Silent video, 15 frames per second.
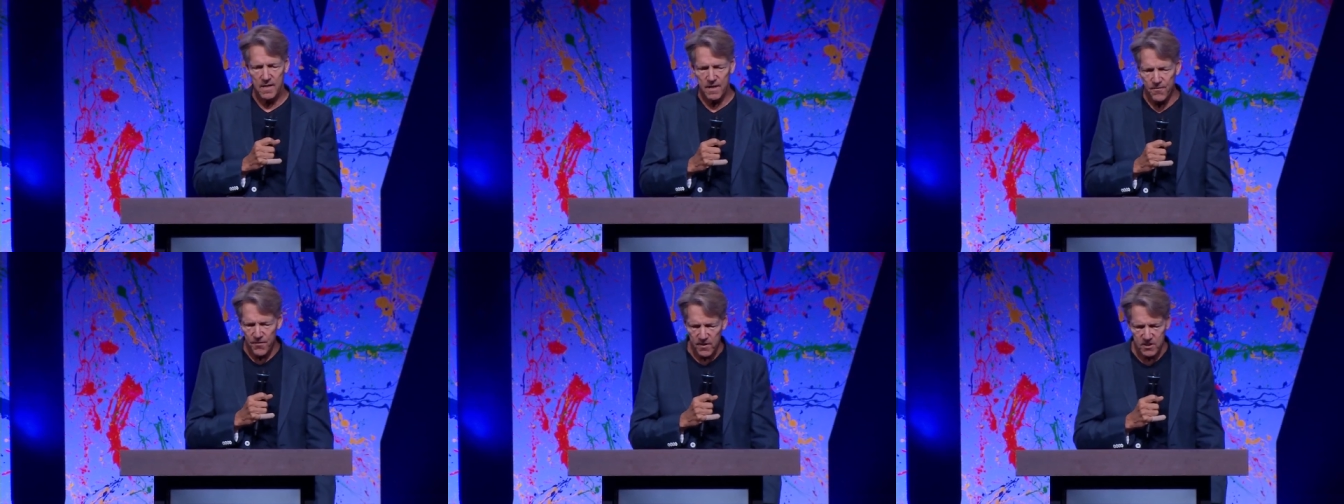
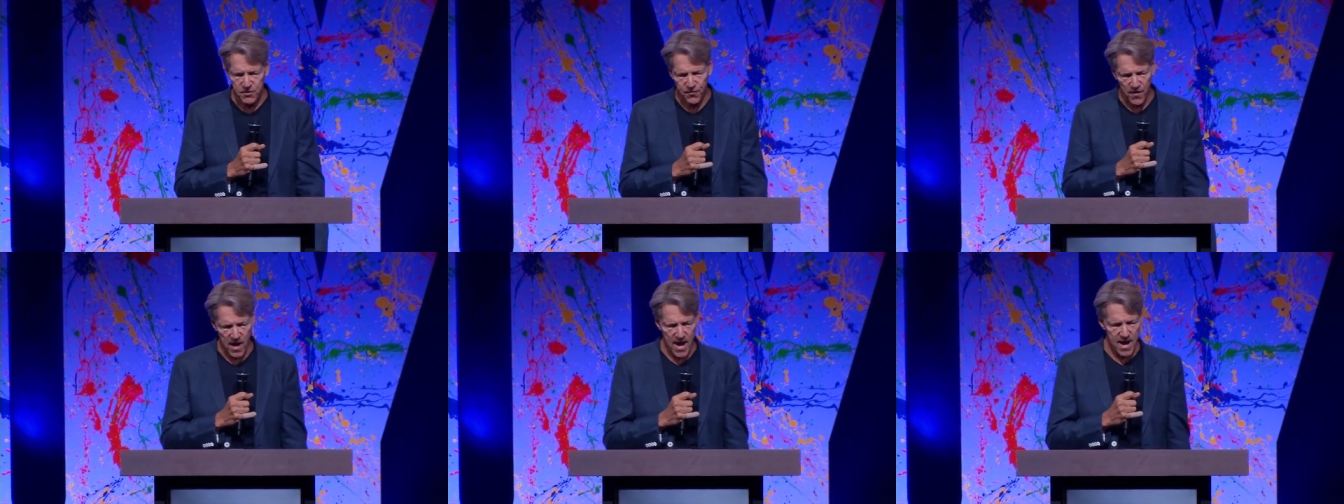In verse
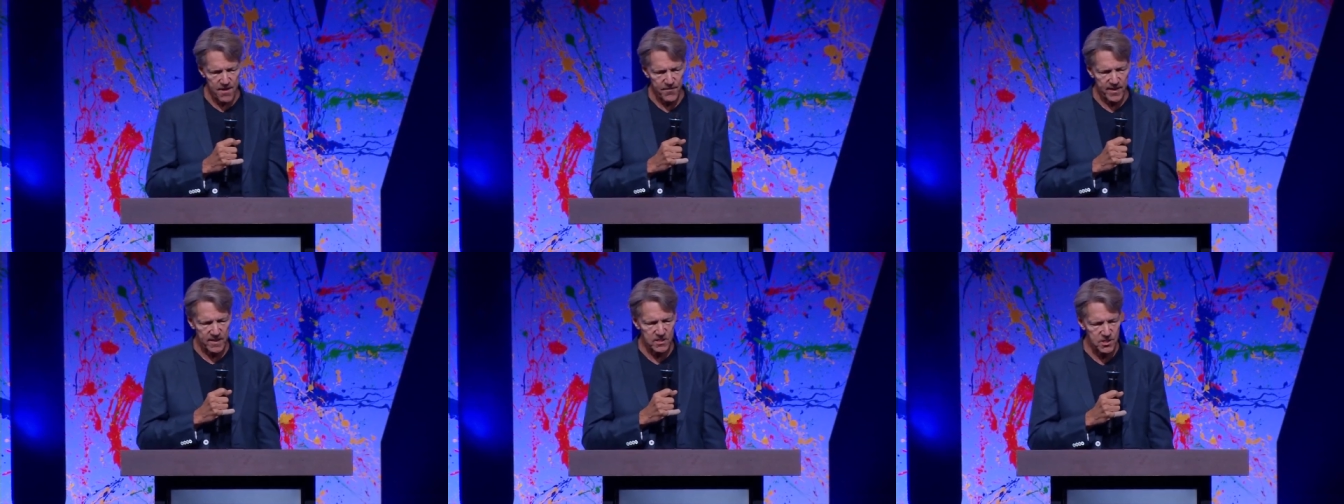
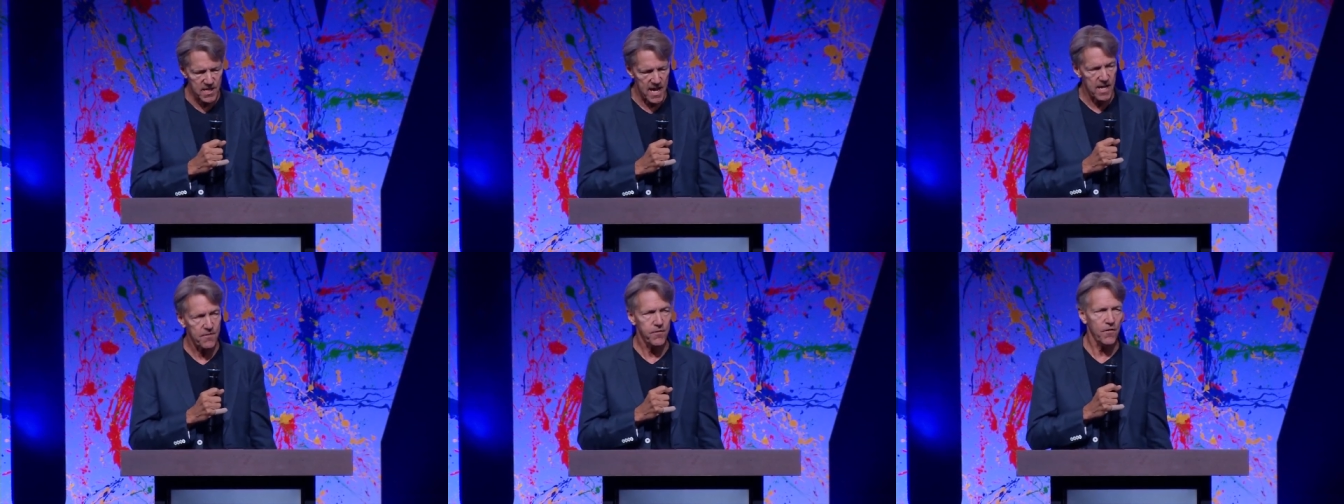5, he is
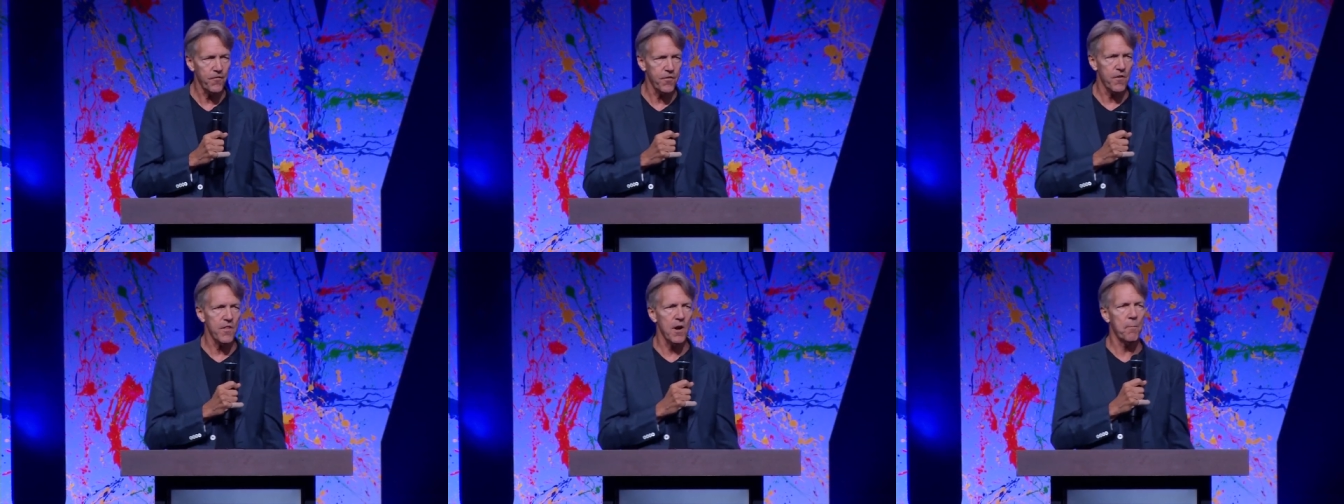thankful
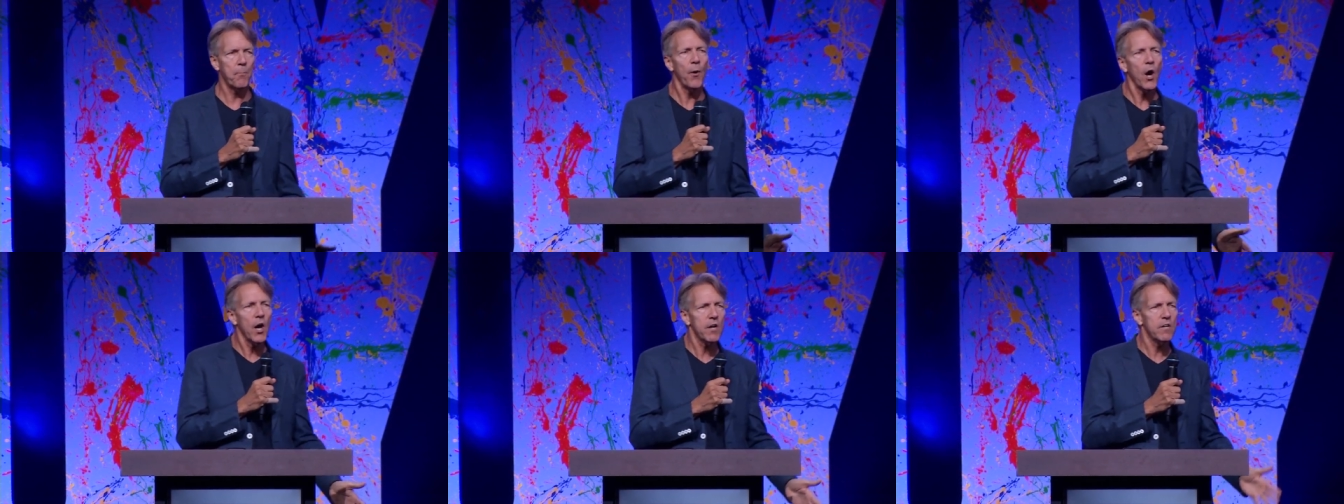for their
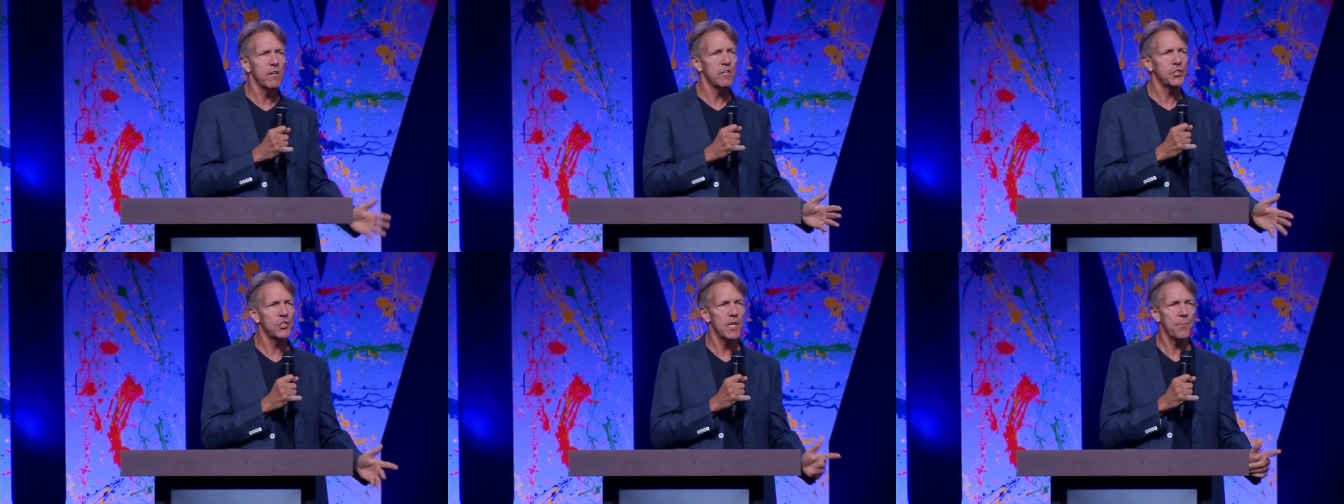
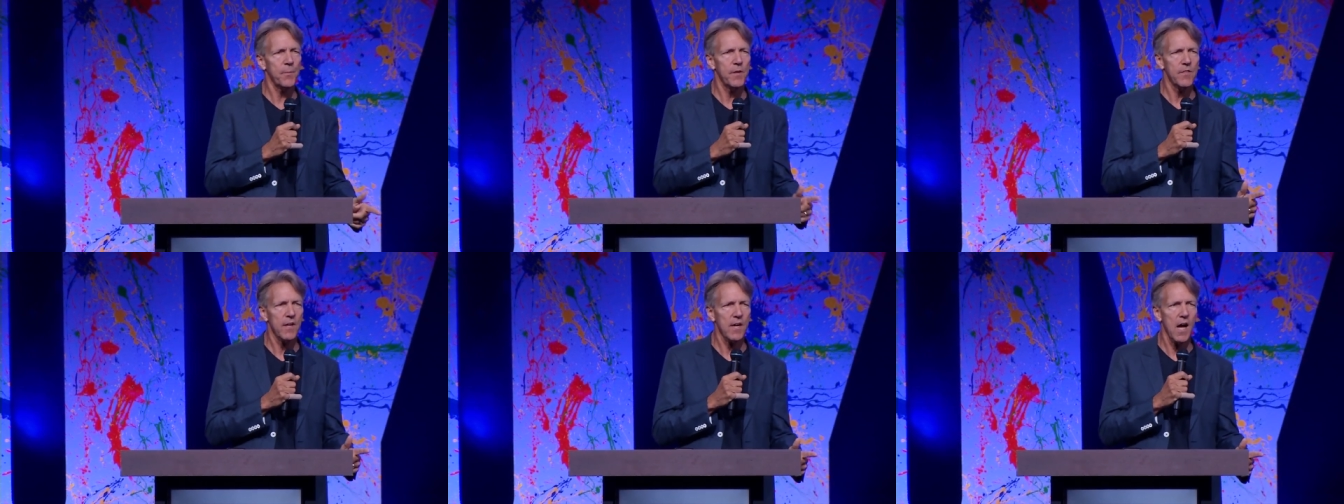partnership
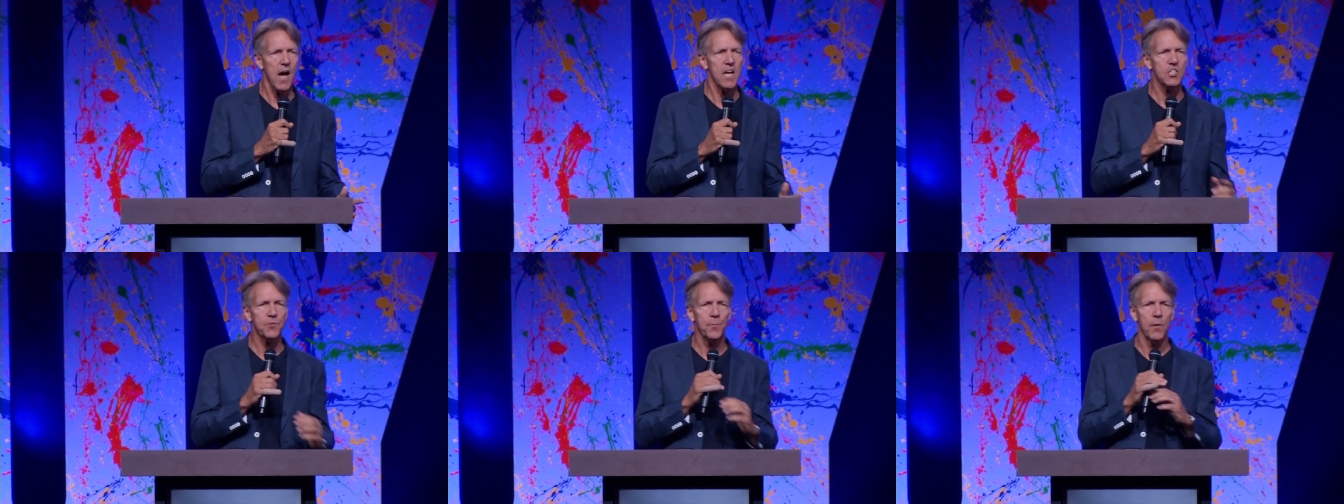in the
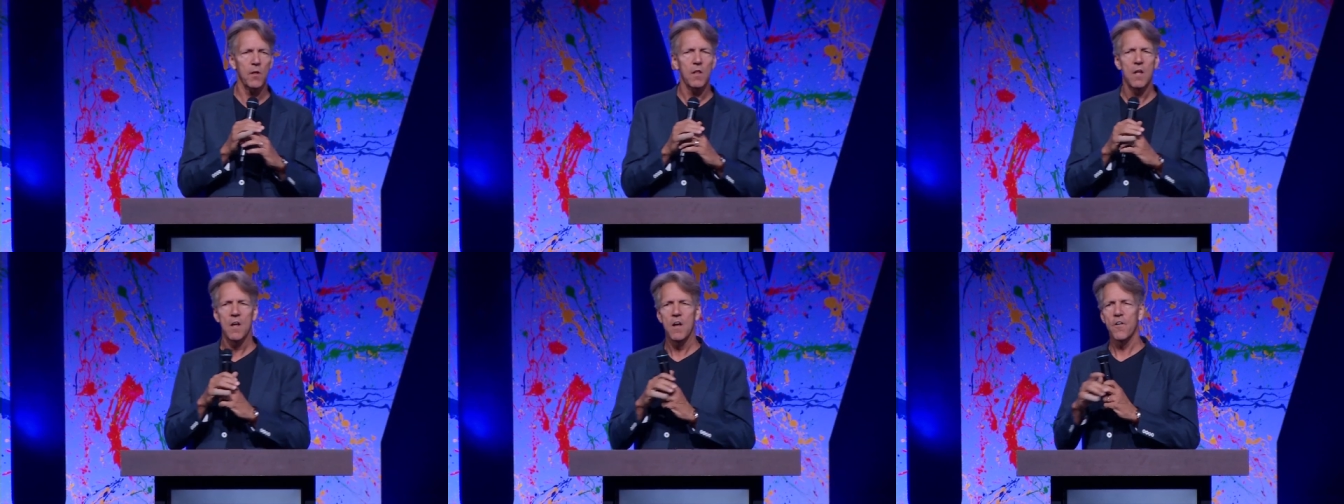
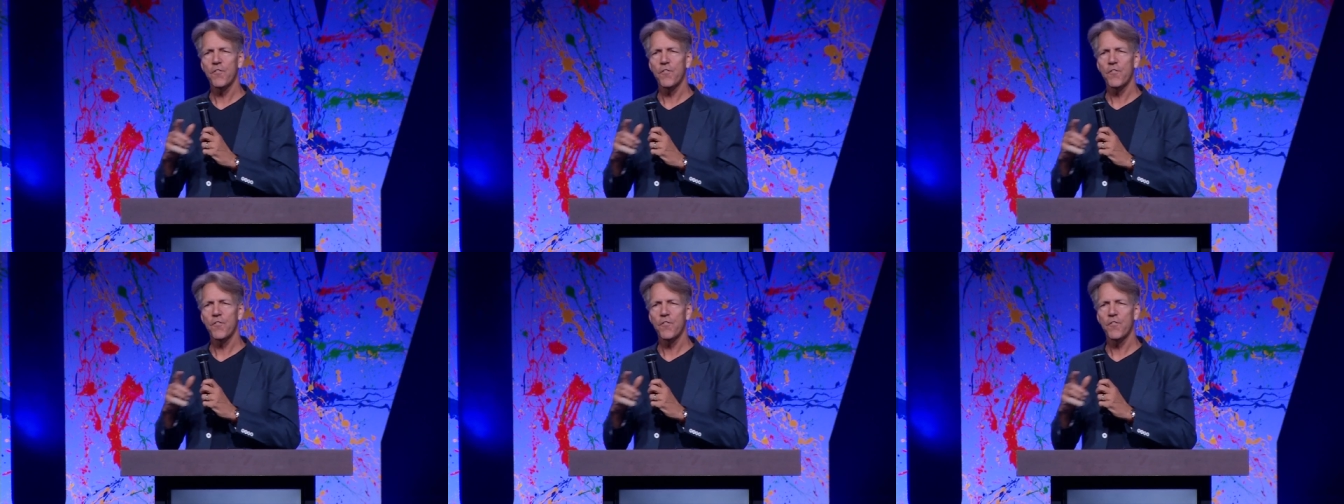gospel